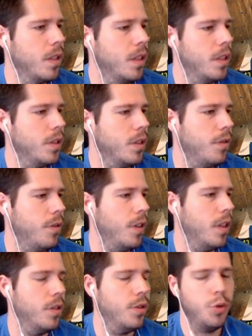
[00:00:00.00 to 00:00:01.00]
Doesn't
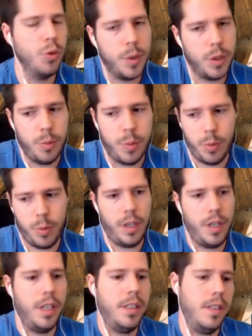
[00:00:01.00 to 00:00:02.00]
feel super super
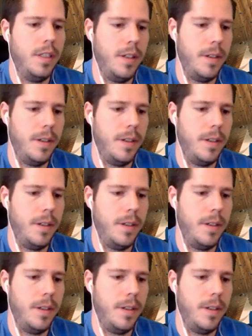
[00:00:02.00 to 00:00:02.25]
worth it